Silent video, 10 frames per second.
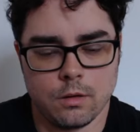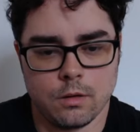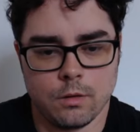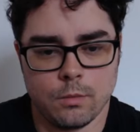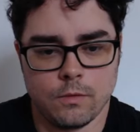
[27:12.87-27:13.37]

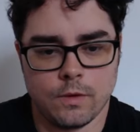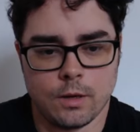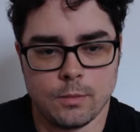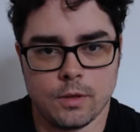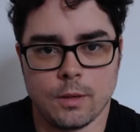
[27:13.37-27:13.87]
Global
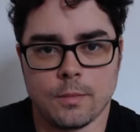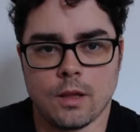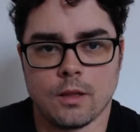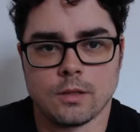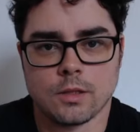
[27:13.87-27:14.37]
variable name.
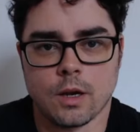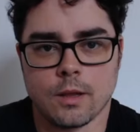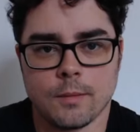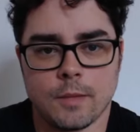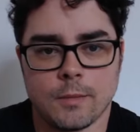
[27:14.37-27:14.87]
Yeah, let's try
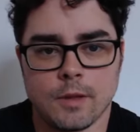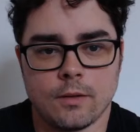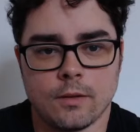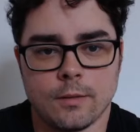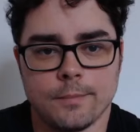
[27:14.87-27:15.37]
that. Maybe
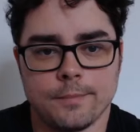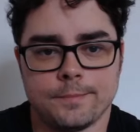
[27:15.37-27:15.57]
that's it.